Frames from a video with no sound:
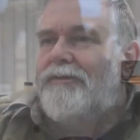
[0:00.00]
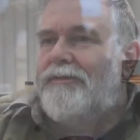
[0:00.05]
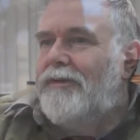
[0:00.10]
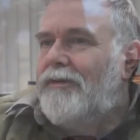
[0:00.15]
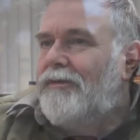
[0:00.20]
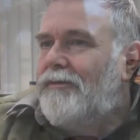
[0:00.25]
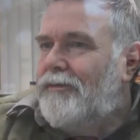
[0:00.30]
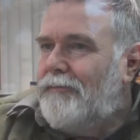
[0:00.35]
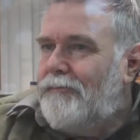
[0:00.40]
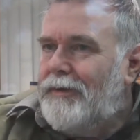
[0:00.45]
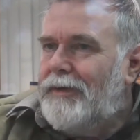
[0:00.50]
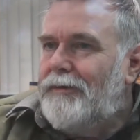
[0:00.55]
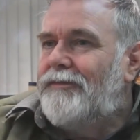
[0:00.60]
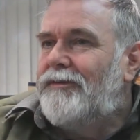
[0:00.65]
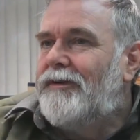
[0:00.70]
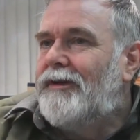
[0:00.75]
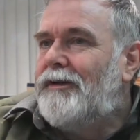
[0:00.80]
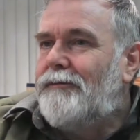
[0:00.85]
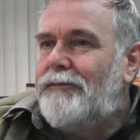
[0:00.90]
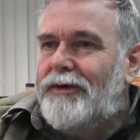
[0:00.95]
so that people
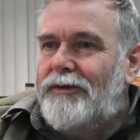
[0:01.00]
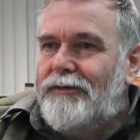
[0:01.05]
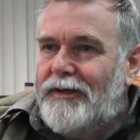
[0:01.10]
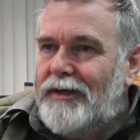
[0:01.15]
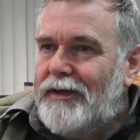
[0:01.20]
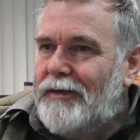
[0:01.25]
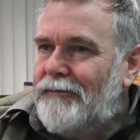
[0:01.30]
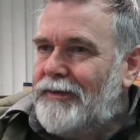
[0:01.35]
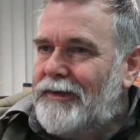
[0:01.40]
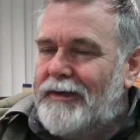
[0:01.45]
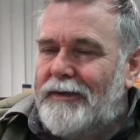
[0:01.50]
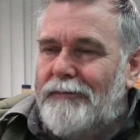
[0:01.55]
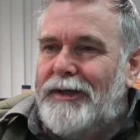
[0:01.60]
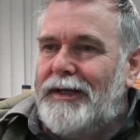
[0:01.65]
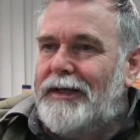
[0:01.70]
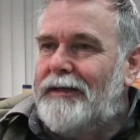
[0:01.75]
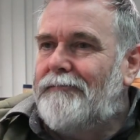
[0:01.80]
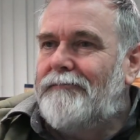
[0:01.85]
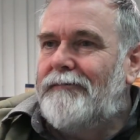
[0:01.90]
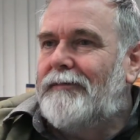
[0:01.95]
see it in museums it can
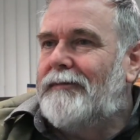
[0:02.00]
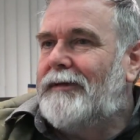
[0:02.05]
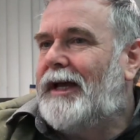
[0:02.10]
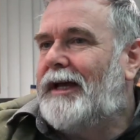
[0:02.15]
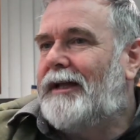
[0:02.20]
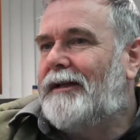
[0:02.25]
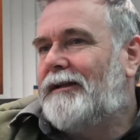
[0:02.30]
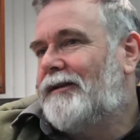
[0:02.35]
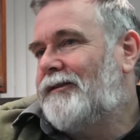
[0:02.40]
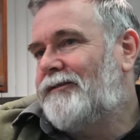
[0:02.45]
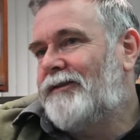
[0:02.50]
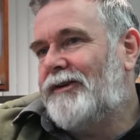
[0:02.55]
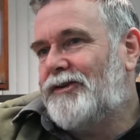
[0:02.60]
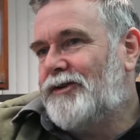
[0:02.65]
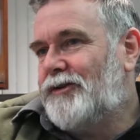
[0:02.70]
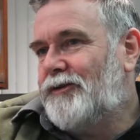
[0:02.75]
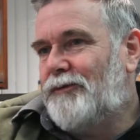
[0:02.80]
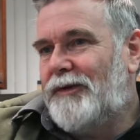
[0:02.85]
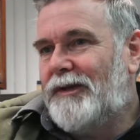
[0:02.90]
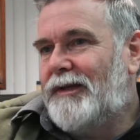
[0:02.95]
be handling
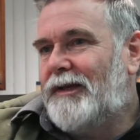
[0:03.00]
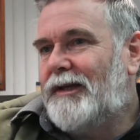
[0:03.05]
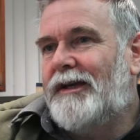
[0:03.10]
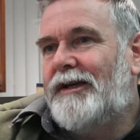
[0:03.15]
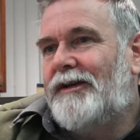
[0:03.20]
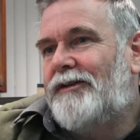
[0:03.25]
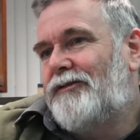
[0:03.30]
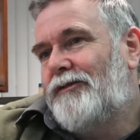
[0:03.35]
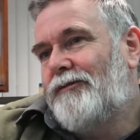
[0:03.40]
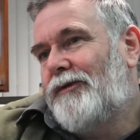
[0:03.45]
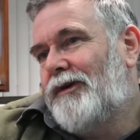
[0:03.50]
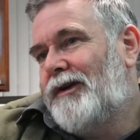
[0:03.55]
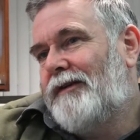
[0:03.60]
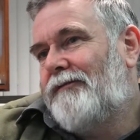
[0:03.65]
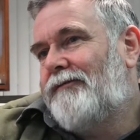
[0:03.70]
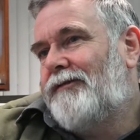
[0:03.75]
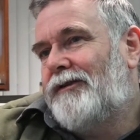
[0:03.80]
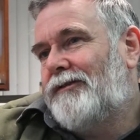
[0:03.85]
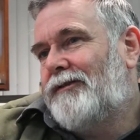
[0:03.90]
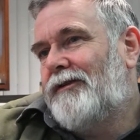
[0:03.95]
sessions with kids or
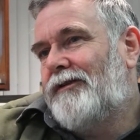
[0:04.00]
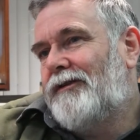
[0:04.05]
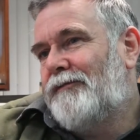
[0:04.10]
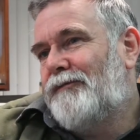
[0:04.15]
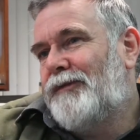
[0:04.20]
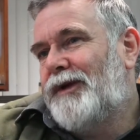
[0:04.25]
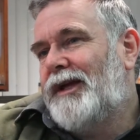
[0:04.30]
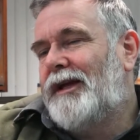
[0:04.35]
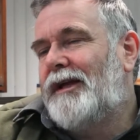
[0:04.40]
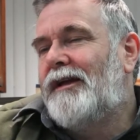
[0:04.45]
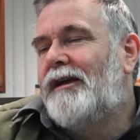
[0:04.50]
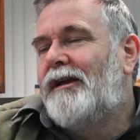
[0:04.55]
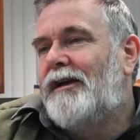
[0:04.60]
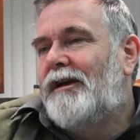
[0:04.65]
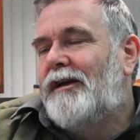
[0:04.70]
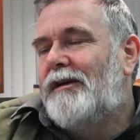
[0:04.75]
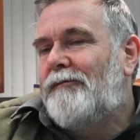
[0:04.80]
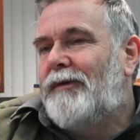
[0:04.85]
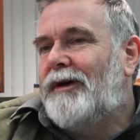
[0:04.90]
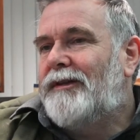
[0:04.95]
whatever it's going to be
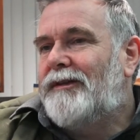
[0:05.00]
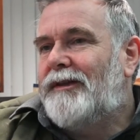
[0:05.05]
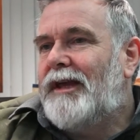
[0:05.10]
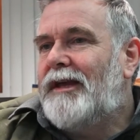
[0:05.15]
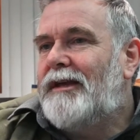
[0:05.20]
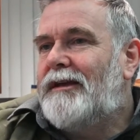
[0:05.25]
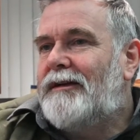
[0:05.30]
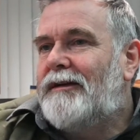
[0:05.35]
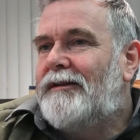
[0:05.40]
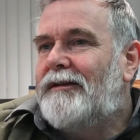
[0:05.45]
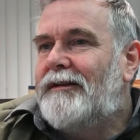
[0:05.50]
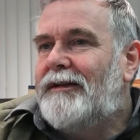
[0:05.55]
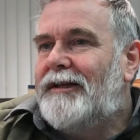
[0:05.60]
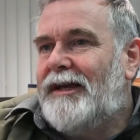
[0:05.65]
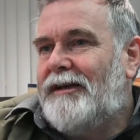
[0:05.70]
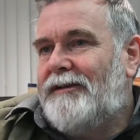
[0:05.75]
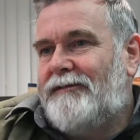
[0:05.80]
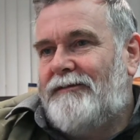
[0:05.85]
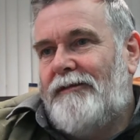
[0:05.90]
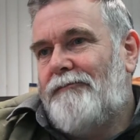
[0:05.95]
but they can
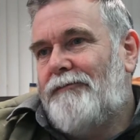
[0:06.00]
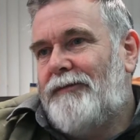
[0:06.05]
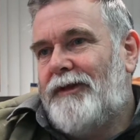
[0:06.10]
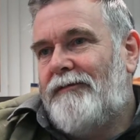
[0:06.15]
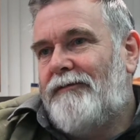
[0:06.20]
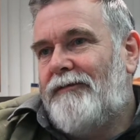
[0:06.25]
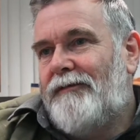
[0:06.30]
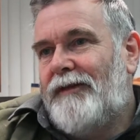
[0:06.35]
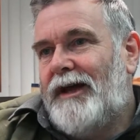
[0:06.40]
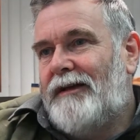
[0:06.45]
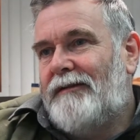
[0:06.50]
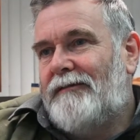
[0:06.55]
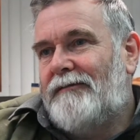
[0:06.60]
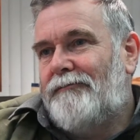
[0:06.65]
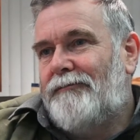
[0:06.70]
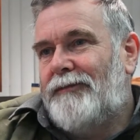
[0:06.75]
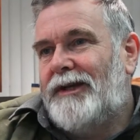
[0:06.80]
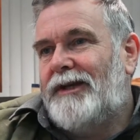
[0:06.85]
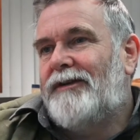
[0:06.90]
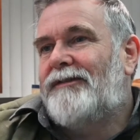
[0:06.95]
get something from that
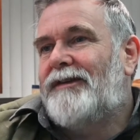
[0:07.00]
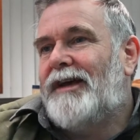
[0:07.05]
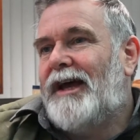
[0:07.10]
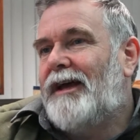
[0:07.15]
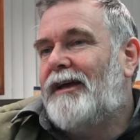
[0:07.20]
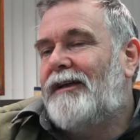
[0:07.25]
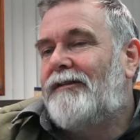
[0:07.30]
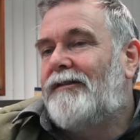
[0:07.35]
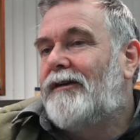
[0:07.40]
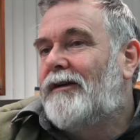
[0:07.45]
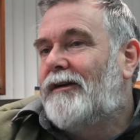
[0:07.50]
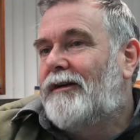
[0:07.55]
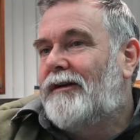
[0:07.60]
because had